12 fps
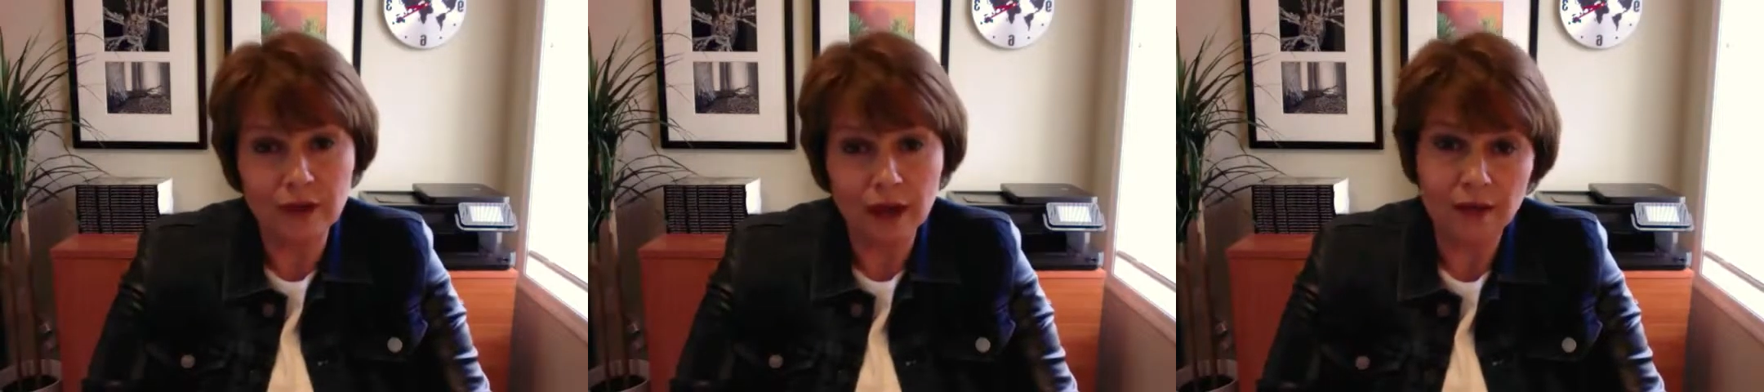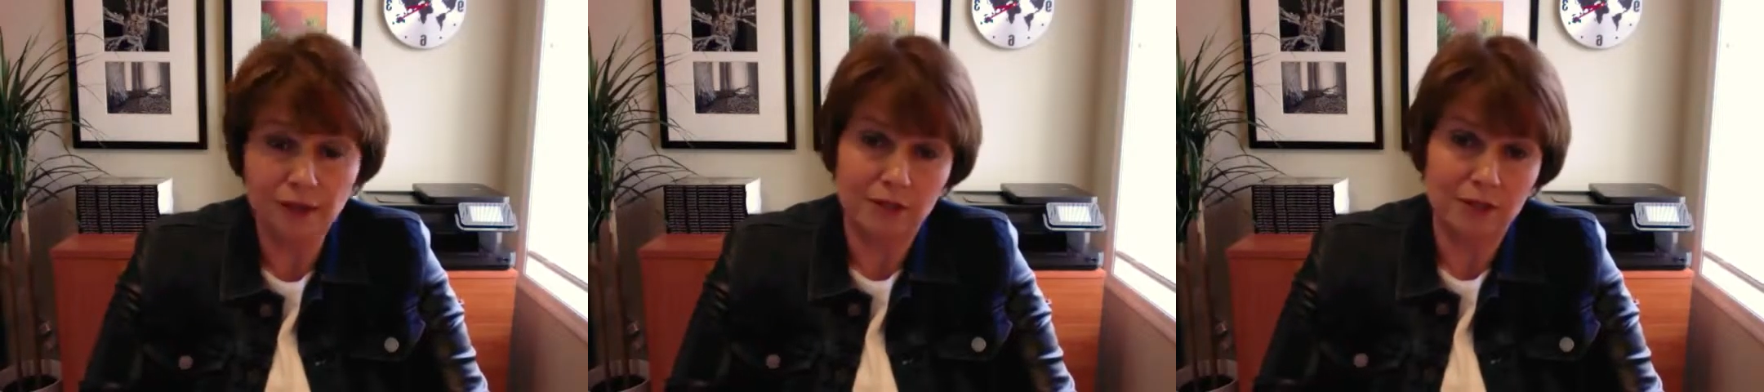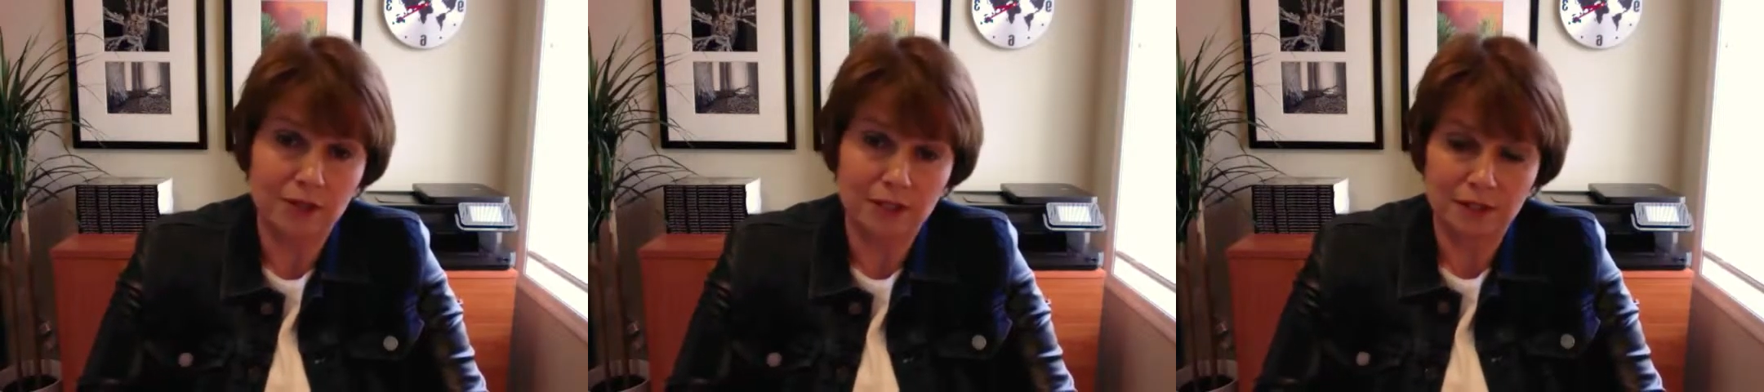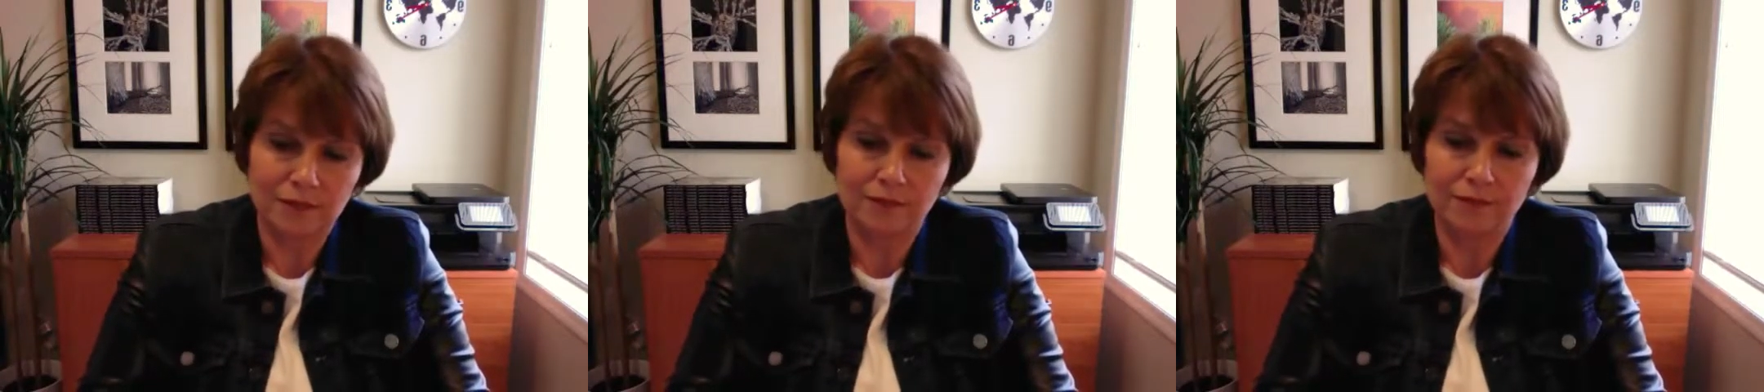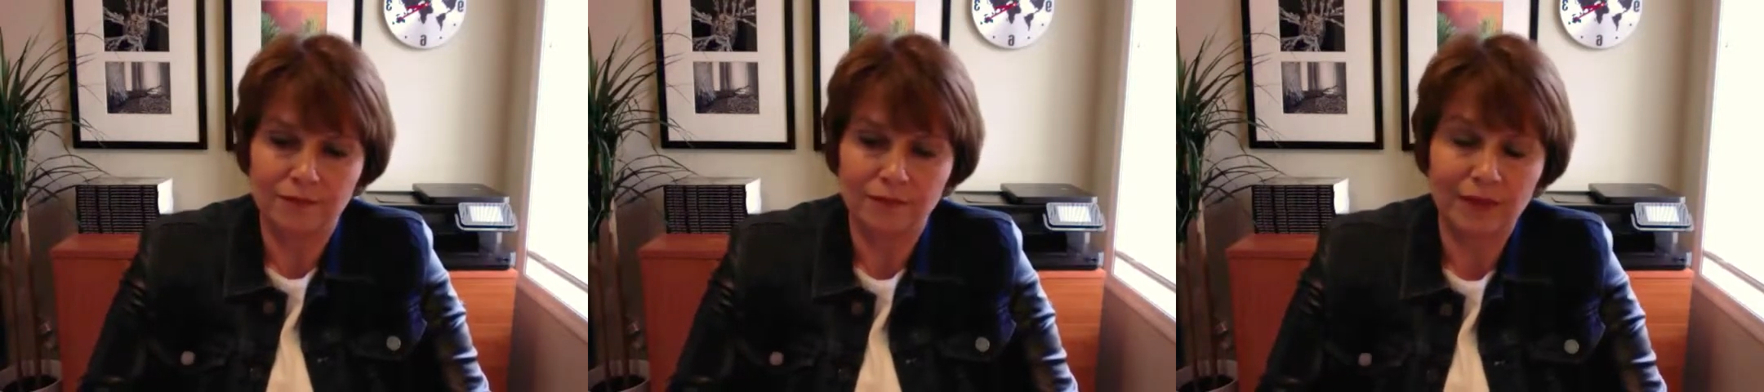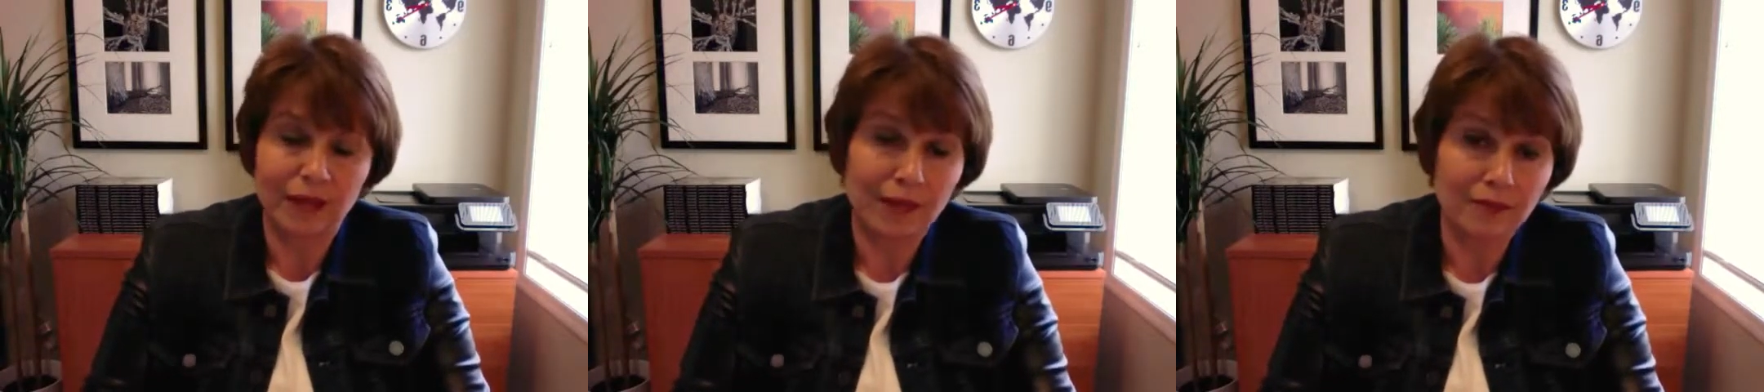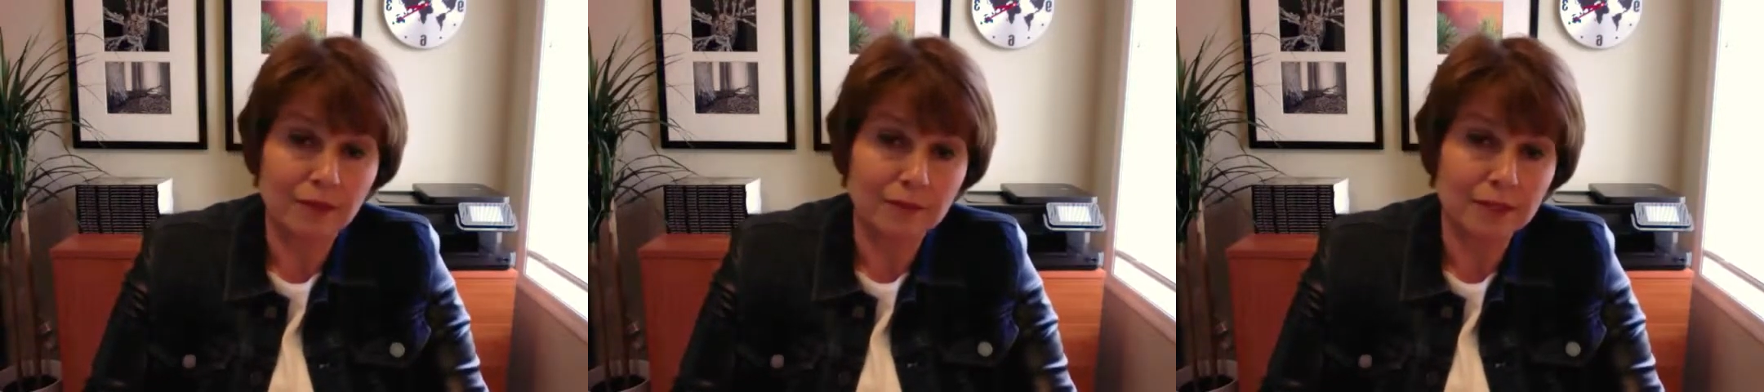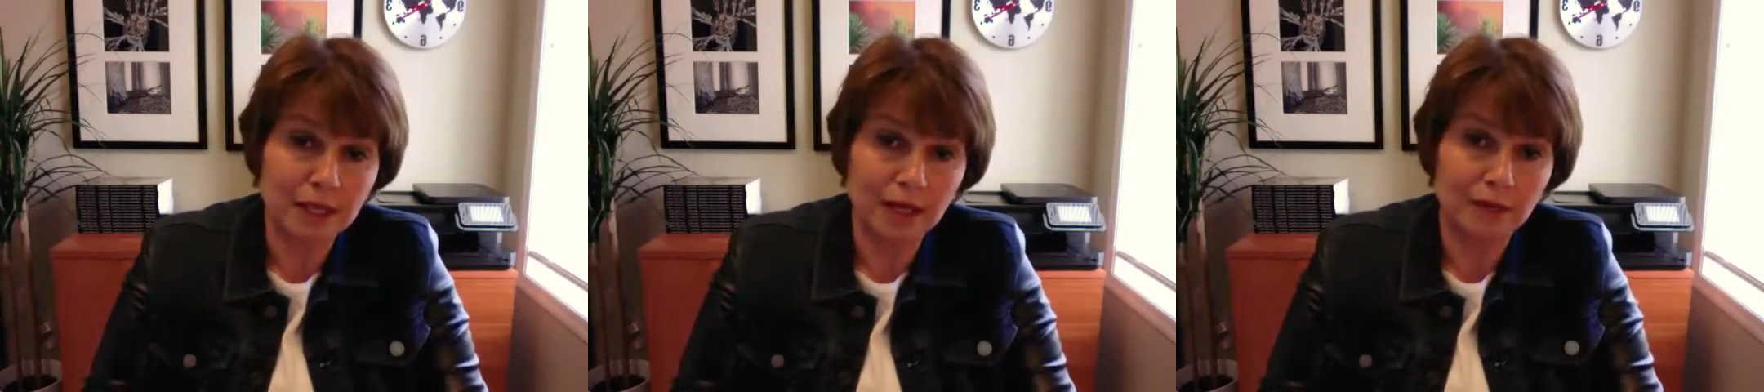others and
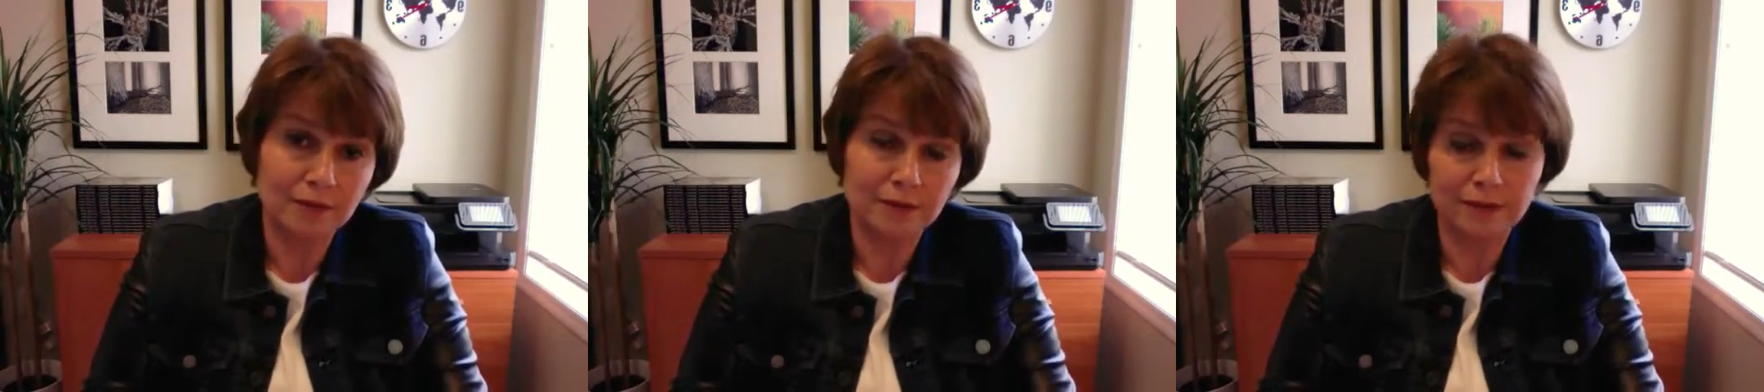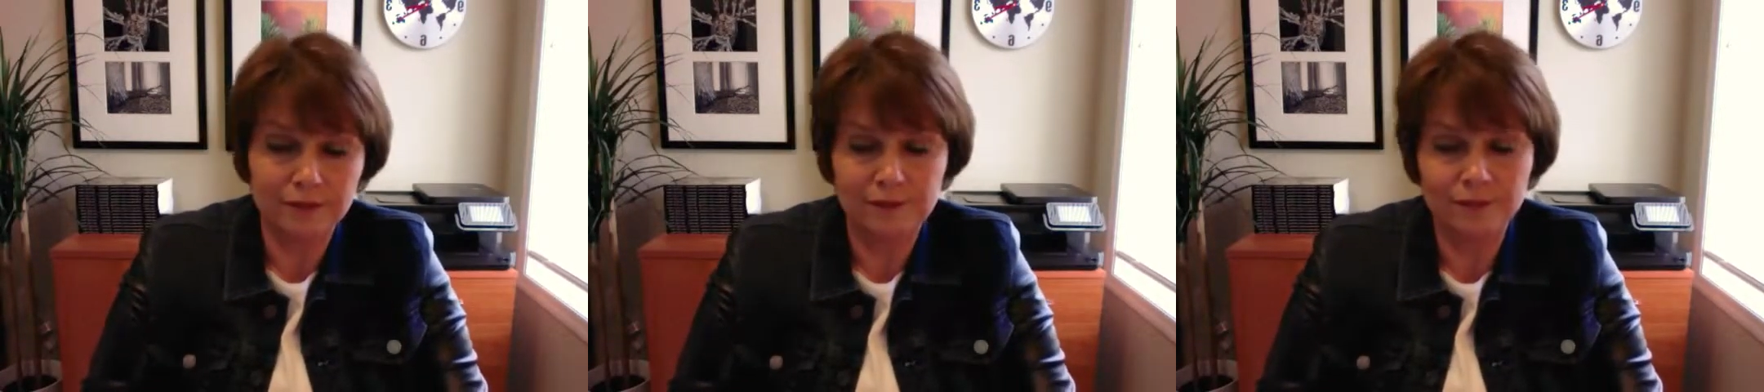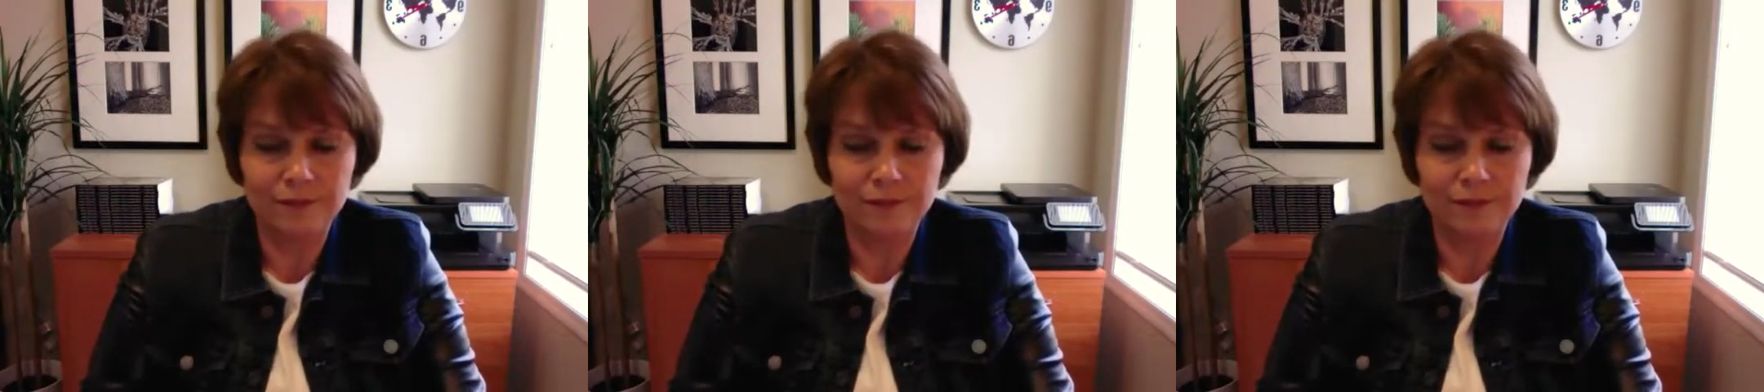themselves.